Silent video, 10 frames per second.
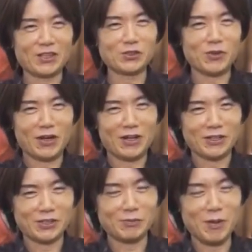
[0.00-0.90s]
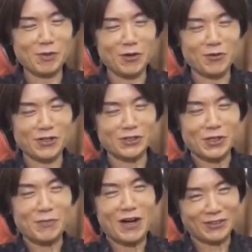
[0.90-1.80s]
I just want you to know that the
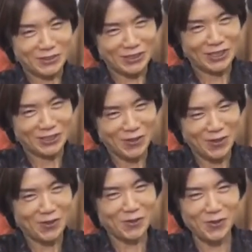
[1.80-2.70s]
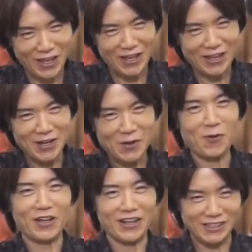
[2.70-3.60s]
S is also the Super Smash
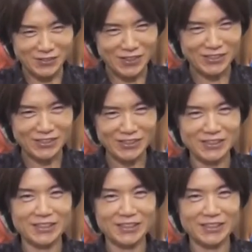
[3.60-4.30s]
Brothers series